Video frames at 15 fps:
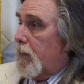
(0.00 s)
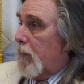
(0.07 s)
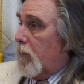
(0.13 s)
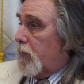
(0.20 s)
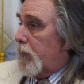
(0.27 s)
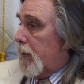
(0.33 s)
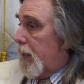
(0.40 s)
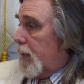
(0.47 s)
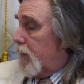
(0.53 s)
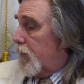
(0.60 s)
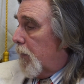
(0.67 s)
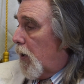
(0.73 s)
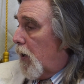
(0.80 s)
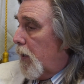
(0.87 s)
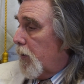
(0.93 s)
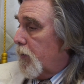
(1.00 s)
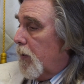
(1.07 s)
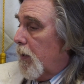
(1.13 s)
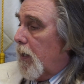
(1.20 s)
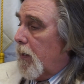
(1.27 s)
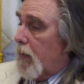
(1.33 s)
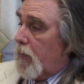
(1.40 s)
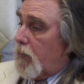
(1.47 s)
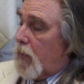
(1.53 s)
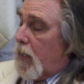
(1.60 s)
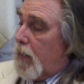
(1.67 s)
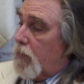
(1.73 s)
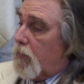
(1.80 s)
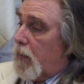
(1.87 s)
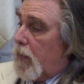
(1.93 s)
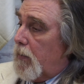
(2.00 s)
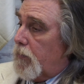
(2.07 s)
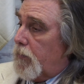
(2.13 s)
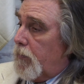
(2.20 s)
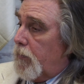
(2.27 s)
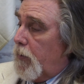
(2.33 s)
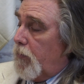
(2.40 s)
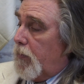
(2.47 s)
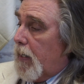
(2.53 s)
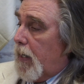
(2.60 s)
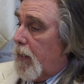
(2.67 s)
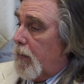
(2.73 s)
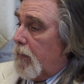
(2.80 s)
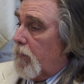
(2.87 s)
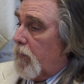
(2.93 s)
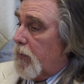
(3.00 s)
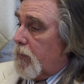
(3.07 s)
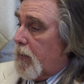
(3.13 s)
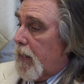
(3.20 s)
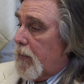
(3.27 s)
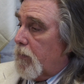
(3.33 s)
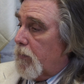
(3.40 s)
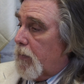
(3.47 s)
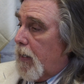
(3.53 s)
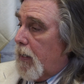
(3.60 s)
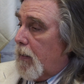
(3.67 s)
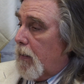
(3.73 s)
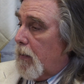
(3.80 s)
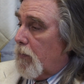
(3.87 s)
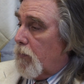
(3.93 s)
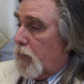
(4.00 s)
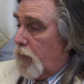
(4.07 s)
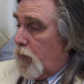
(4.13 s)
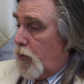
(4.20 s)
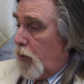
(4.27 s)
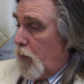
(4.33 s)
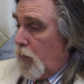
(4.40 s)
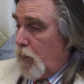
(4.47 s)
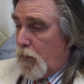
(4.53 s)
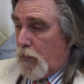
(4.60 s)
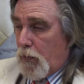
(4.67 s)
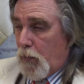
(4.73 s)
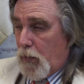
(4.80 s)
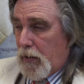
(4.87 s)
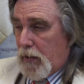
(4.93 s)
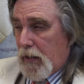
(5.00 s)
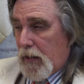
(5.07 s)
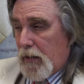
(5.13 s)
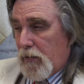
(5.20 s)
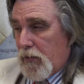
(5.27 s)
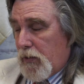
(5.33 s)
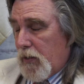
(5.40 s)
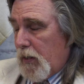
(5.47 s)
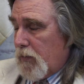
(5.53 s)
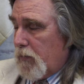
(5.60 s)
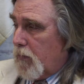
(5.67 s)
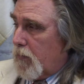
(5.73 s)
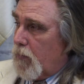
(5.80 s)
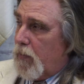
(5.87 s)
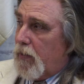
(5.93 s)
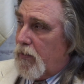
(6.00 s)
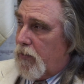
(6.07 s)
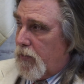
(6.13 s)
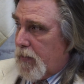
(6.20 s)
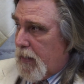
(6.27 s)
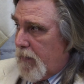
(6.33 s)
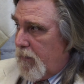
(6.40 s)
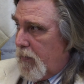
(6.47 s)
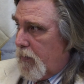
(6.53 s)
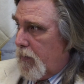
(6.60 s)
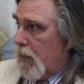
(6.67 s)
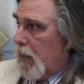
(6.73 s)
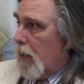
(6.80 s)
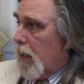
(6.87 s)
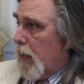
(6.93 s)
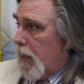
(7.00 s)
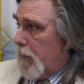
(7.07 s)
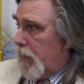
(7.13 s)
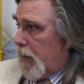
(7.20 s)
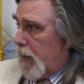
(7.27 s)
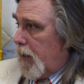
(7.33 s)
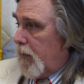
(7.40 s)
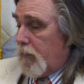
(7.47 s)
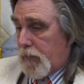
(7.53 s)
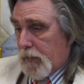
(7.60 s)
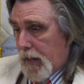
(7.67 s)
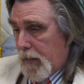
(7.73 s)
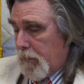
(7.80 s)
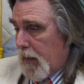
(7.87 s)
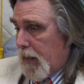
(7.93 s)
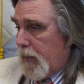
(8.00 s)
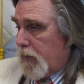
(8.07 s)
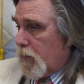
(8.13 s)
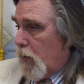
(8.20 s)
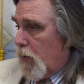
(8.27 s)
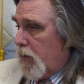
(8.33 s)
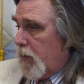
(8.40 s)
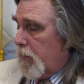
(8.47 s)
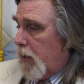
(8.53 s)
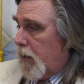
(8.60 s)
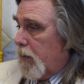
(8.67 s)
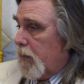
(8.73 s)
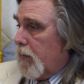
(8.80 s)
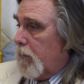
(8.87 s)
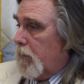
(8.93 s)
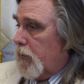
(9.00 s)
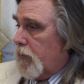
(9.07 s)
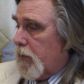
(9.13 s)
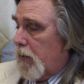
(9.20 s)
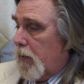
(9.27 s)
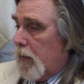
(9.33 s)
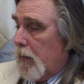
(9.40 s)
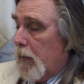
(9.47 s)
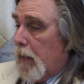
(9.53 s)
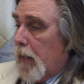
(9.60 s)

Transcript: It was the end of March. They changed their new date, rescheduled date is June 26th and 27th, I believe. Same place, Warrenburg, Missouri.